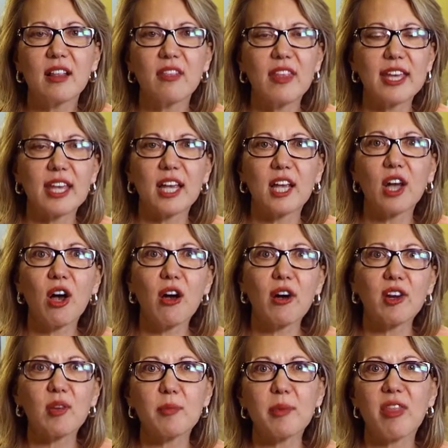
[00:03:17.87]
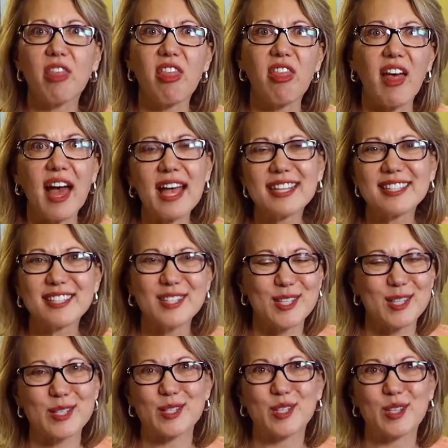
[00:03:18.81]
They get caught up in that
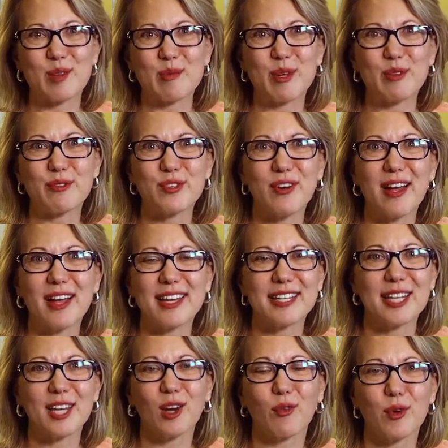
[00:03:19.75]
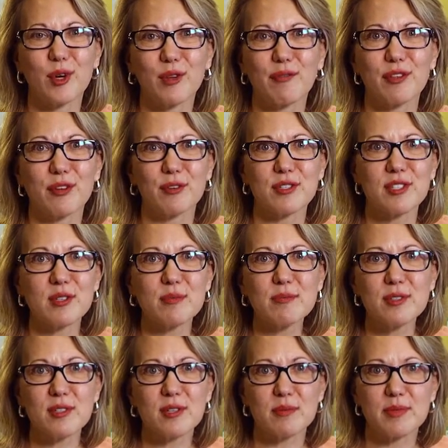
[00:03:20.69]
system of trying to get rid of their
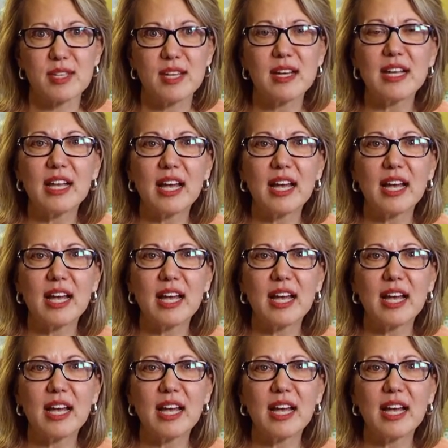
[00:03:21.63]
symptoms.